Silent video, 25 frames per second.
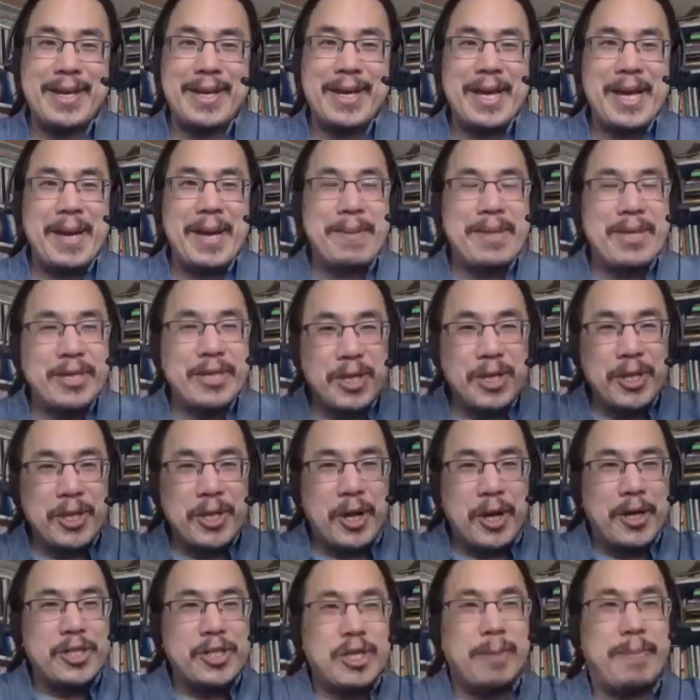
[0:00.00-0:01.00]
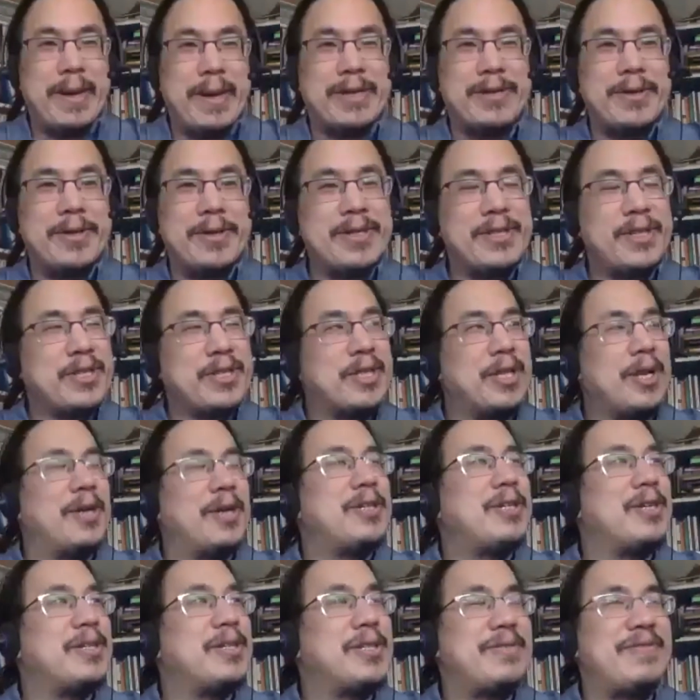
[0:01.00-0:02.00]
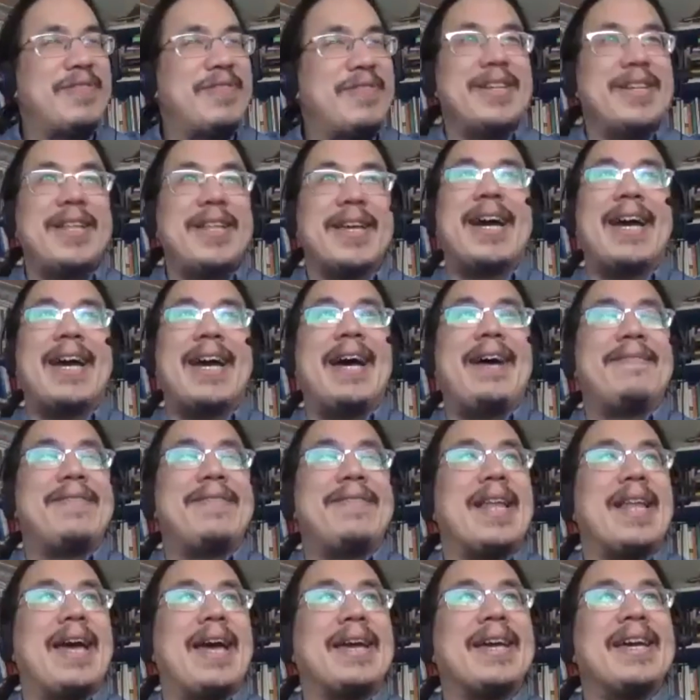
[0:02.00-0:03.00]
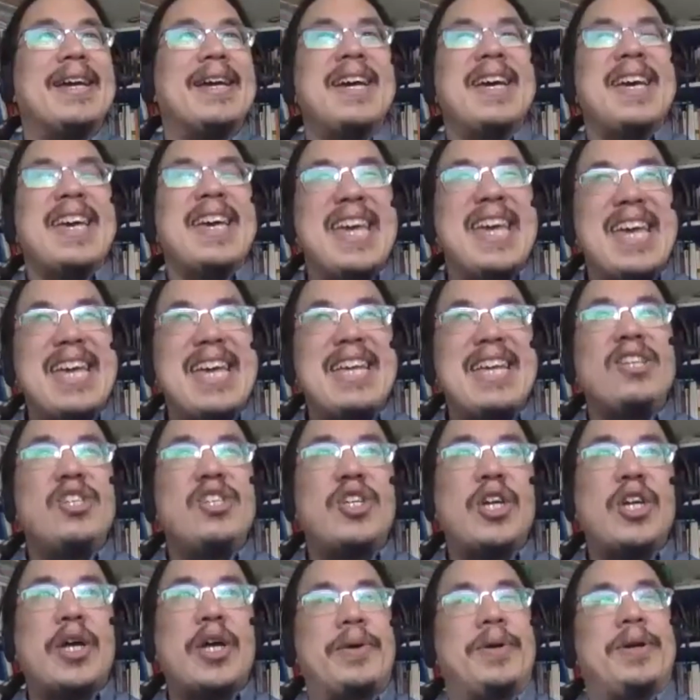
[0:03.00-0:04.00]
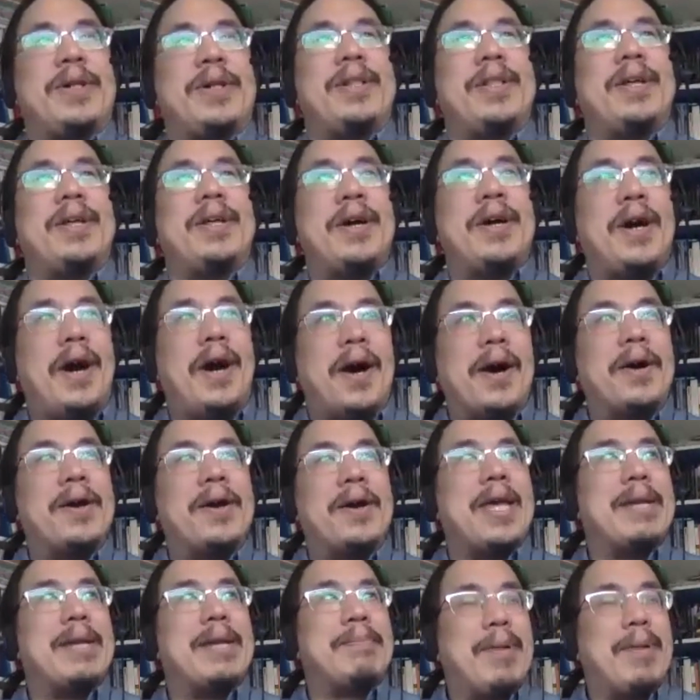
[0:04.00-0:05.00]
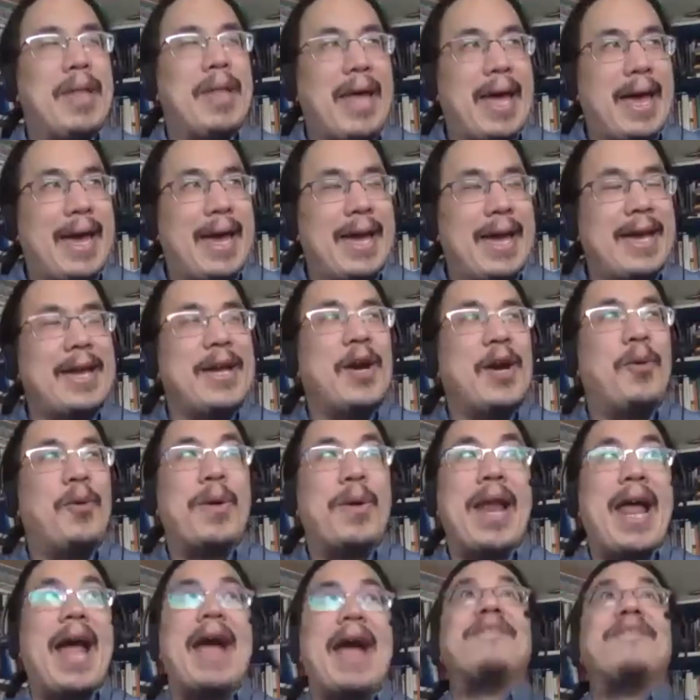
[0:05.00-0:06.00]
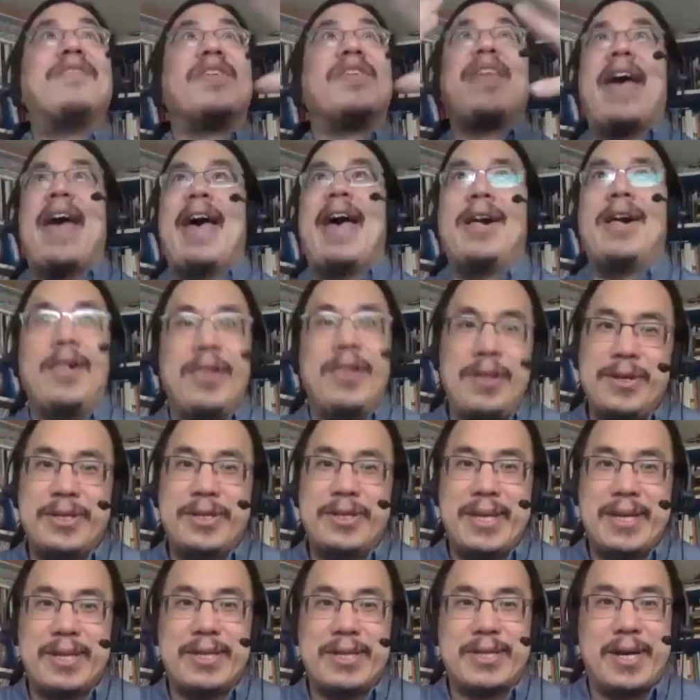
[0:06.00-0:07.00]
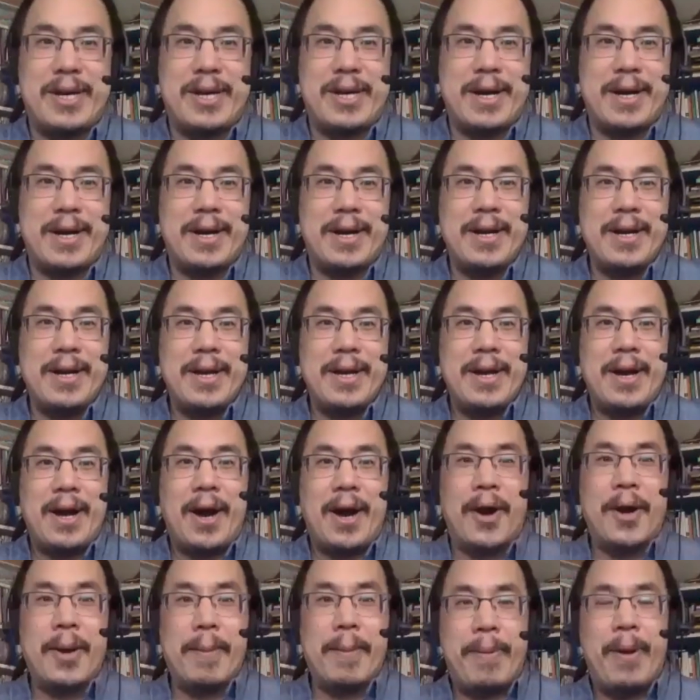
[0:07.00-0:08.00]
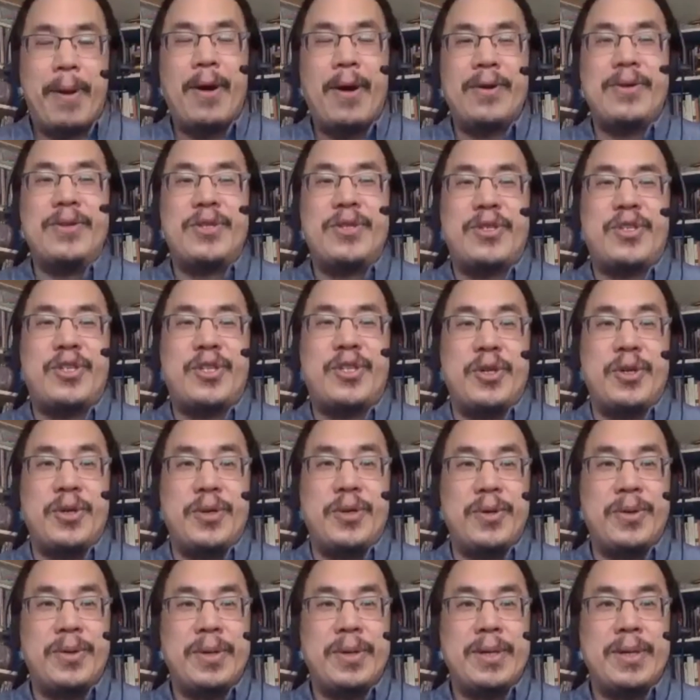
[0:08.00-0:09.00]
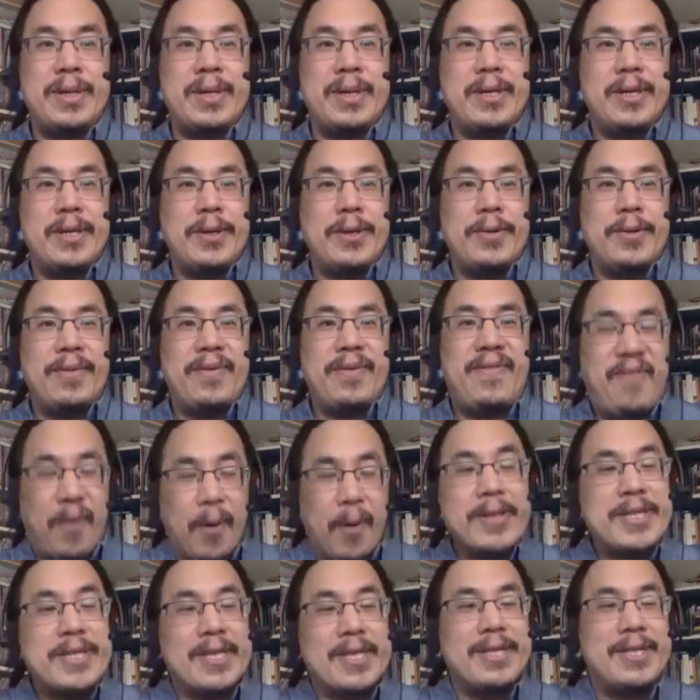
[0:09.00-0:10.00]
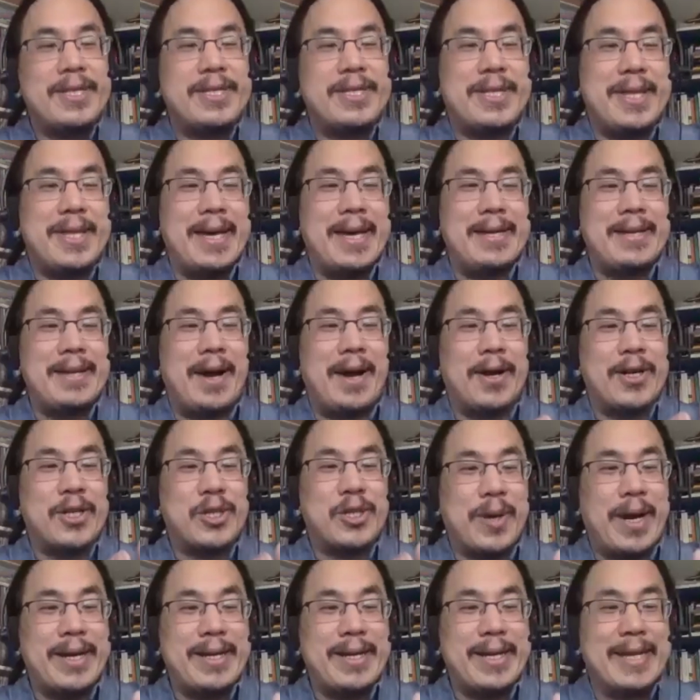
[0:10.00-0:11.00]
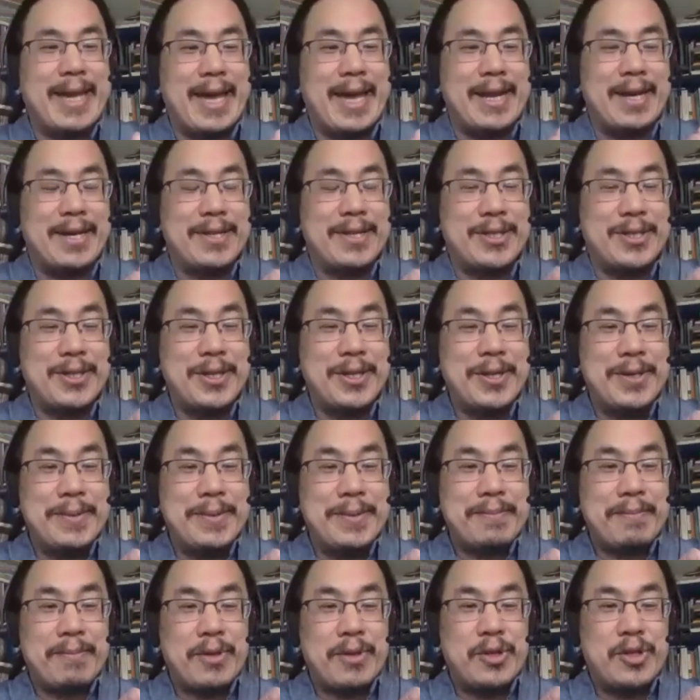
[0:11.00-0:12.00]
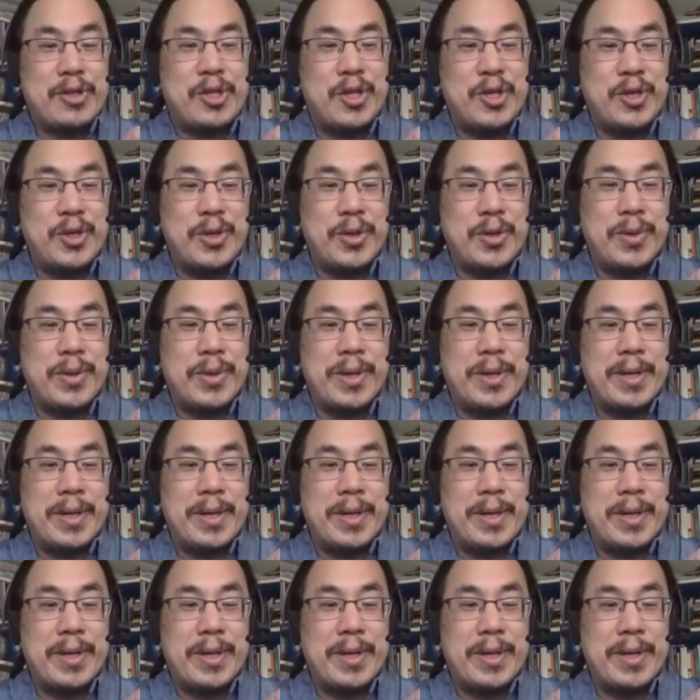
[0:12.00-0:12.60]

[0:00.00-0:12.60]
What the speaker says: But there's a larger picture. There's this larger feeling I have that, like, in general, art and play, whatever the hell those things are opposed to forces that are trying to get us to